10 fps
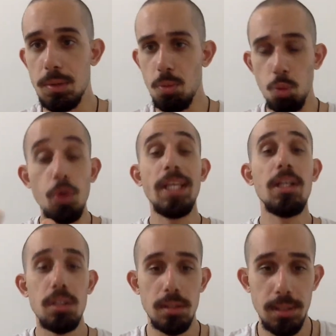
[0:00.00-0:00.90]

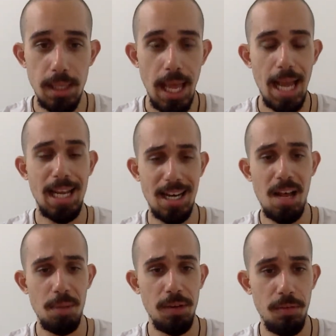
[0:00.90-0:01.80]
real
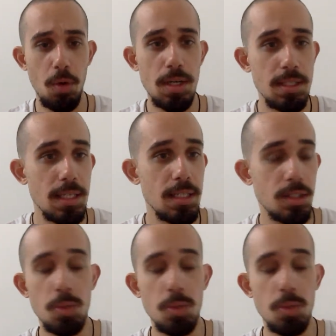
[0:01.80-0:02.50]
economic forces,